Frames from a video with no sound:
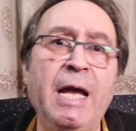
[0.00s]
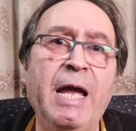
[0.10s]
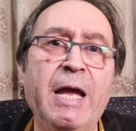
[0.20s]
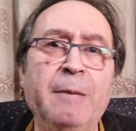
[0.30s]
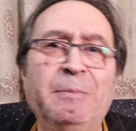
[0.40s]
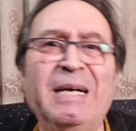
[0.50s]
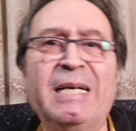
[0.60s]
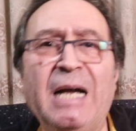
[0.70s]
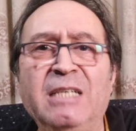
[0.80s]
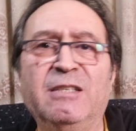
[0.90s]
a
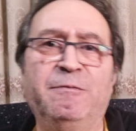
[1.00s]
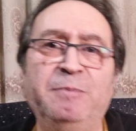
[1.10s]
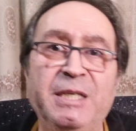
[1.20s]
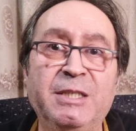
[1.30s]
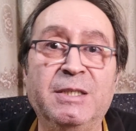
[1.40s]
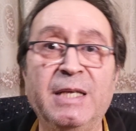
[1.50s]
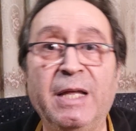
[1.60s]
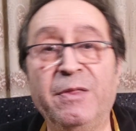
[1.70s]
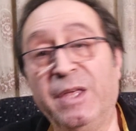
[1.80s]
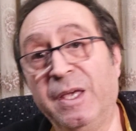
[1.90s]
percussive beat
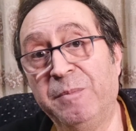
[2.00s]
in the